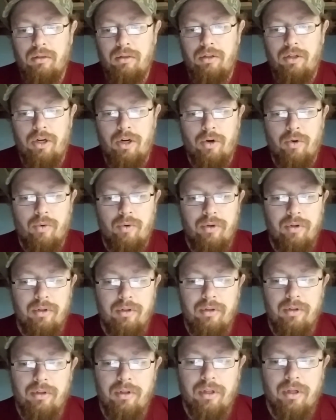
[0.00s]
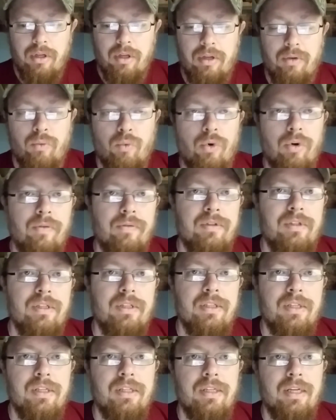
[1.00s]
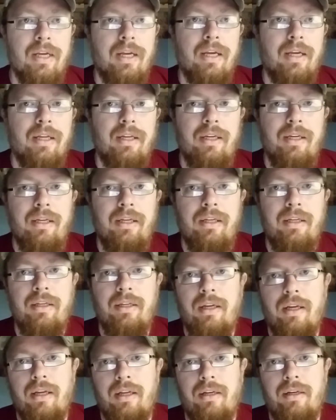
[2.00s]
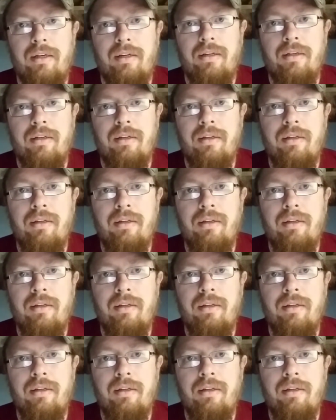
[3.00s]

you know, the wolves in society and